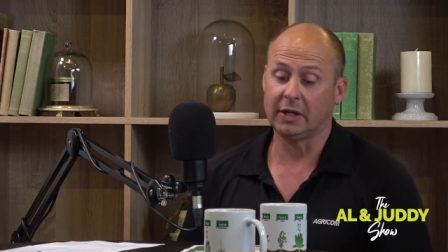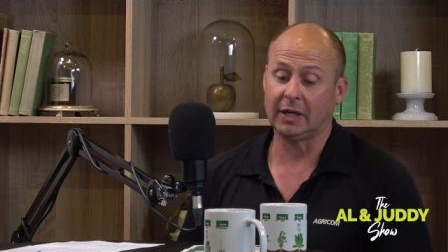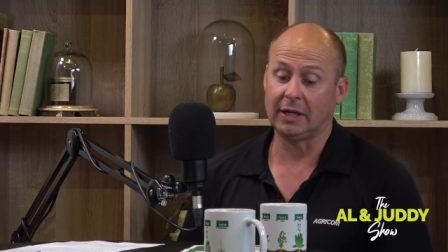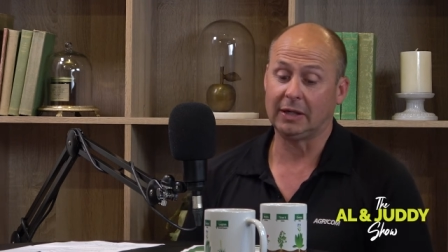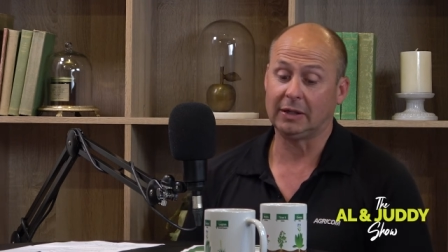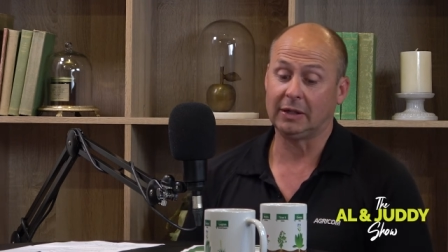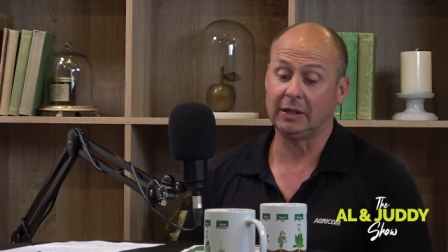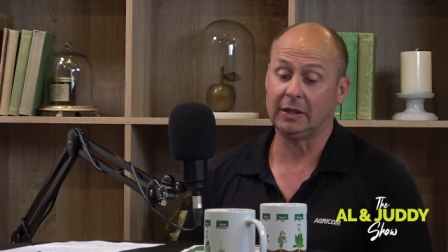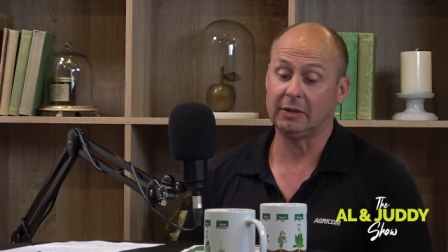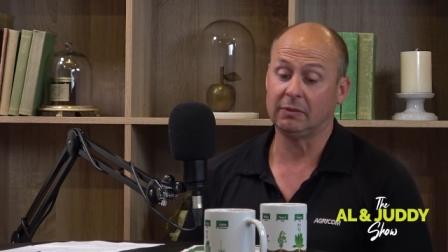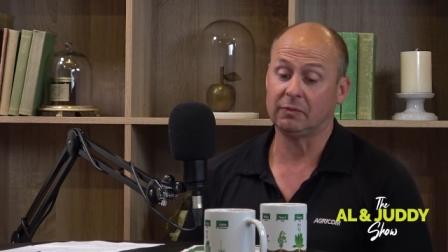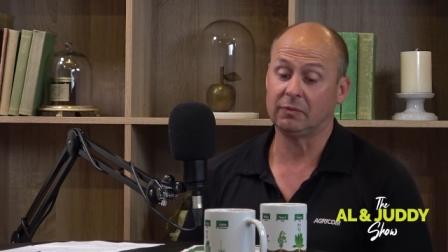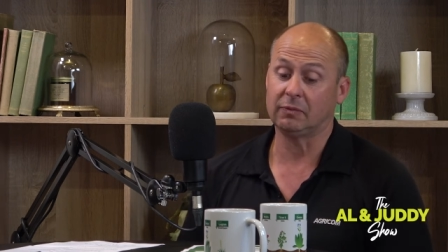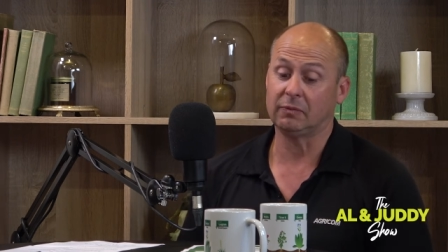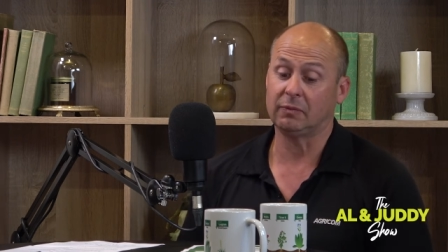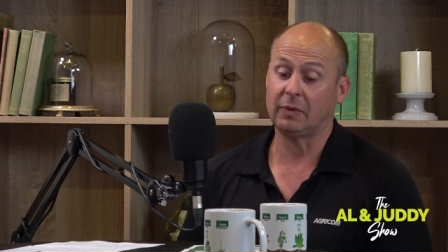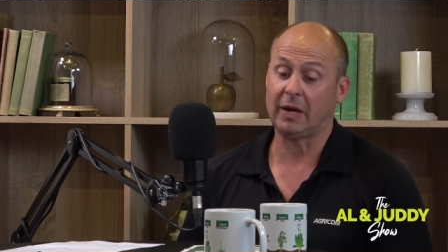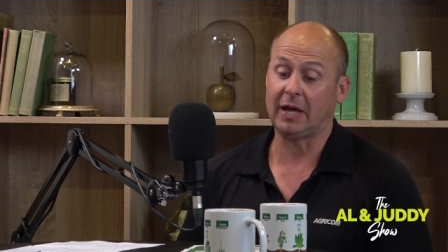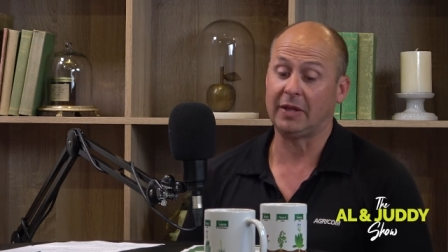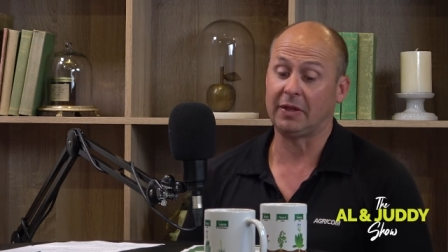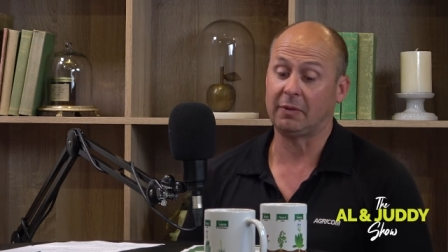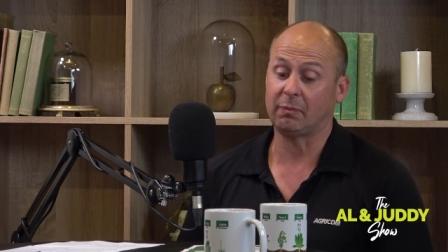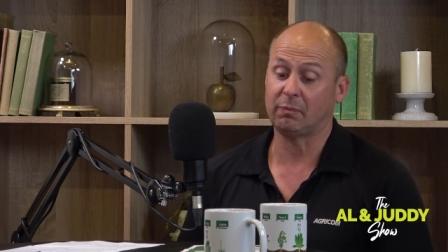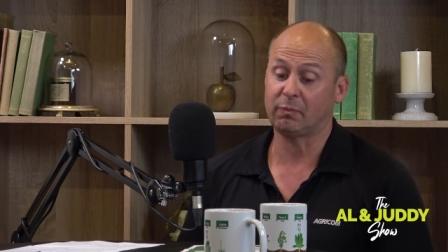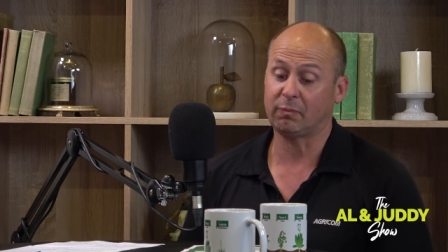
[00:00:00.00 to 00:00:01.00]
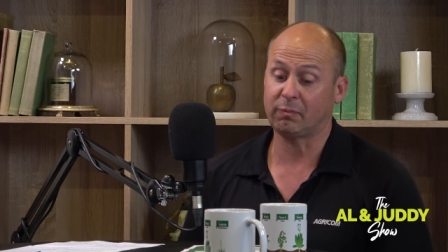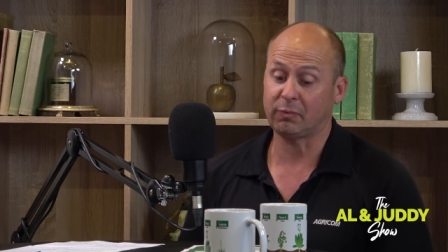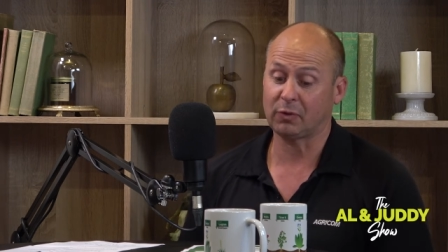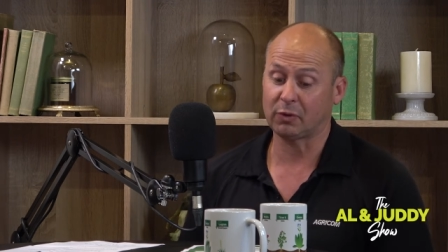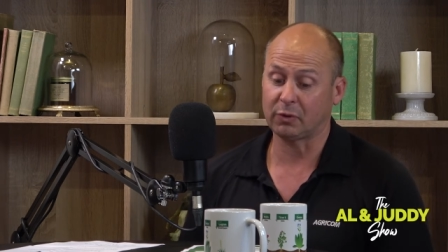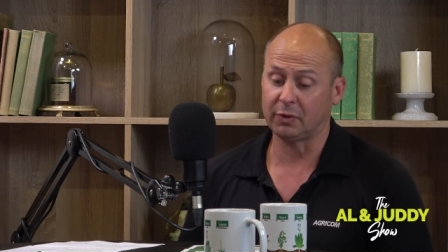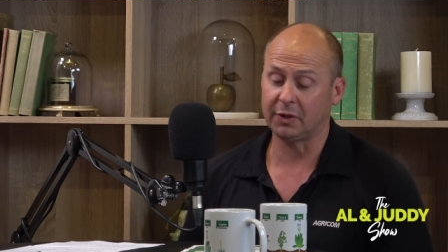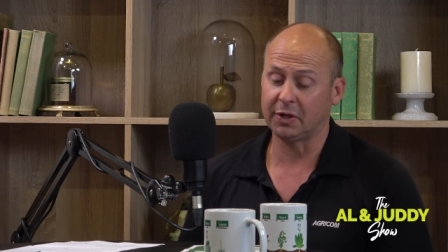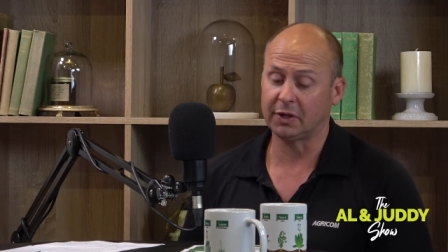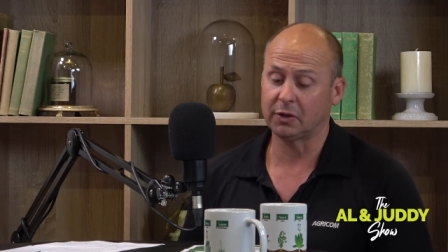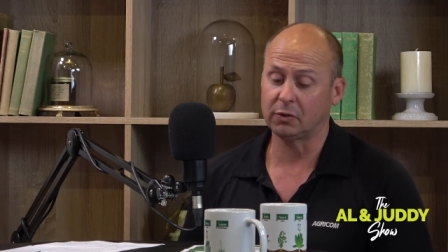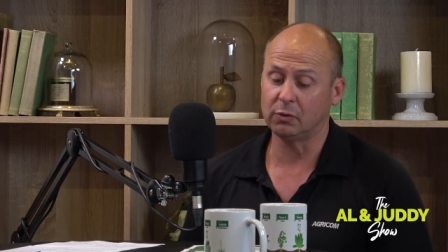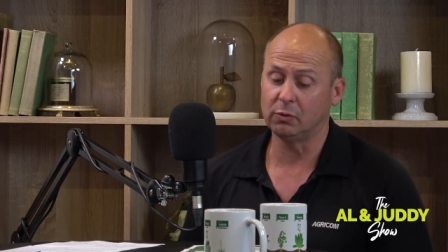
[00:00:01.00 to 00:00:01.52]
are the
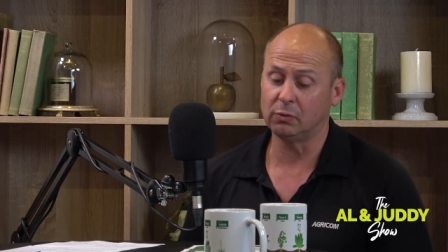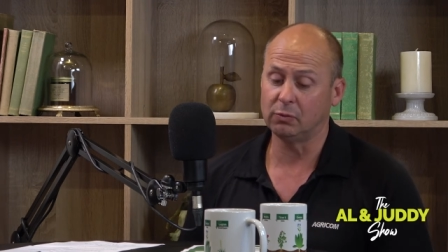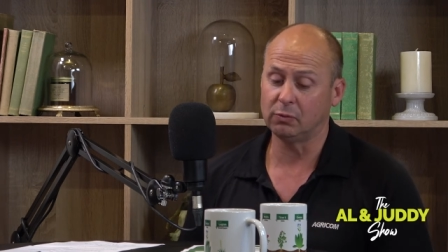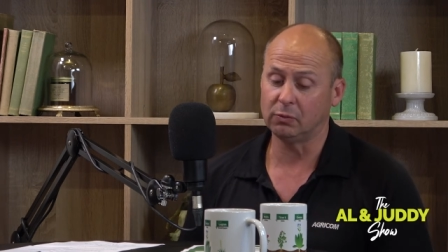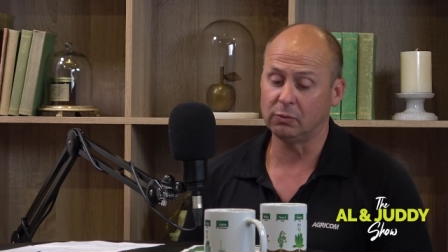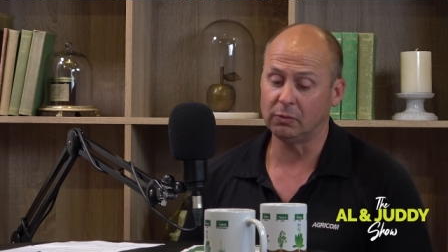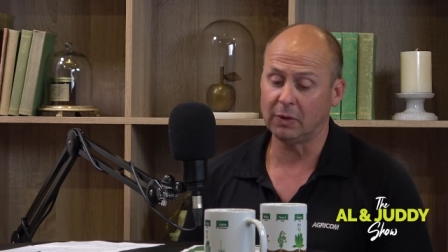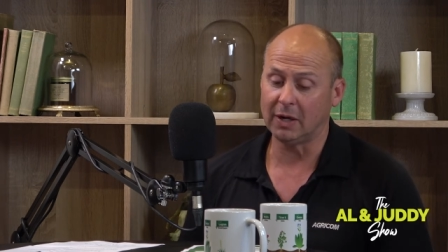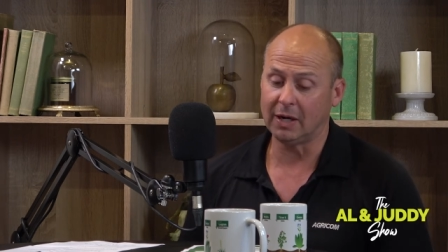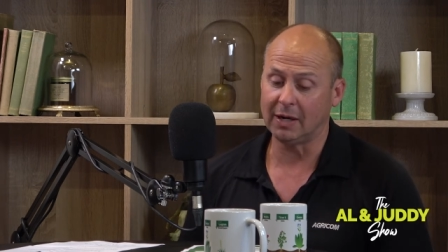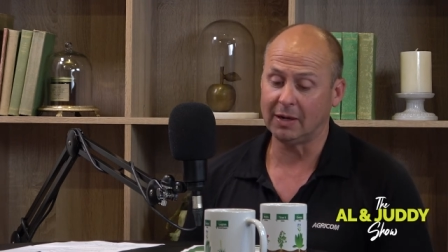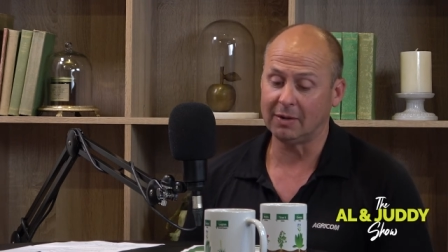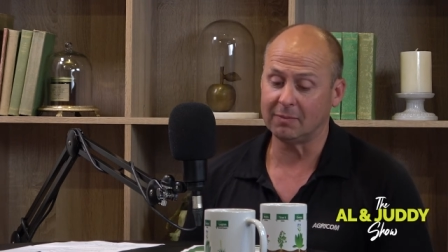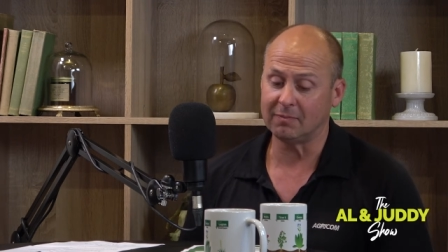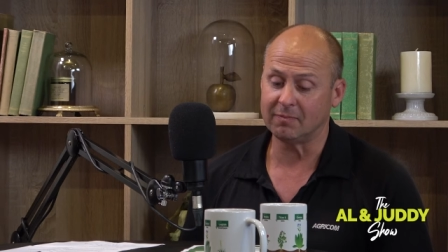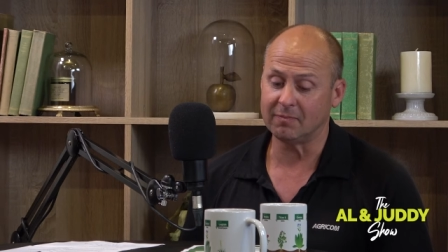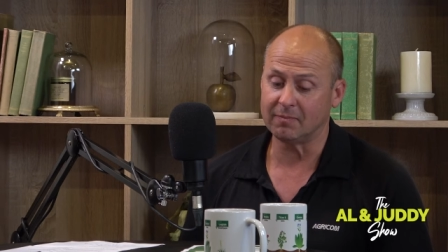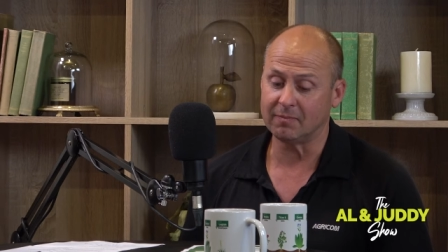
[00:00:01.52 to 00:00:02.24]
critical